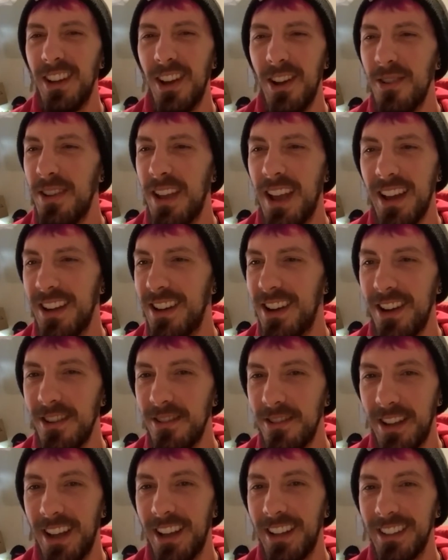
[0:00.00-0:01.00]

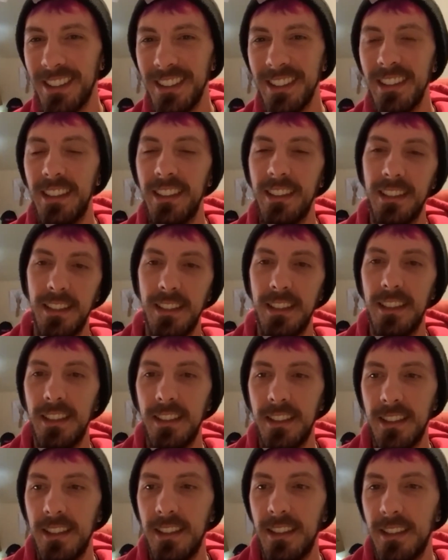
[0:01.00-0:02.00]
They're definitely a band I need
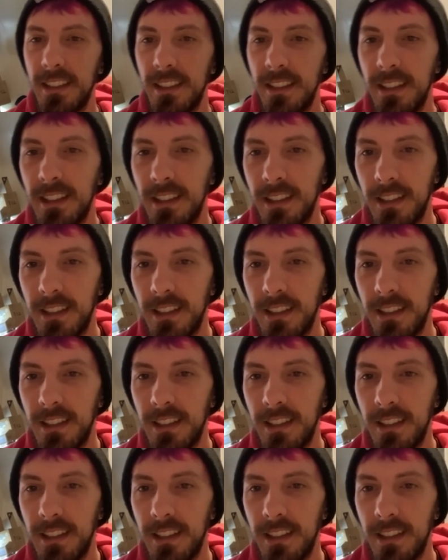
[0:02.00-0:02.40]
to get like more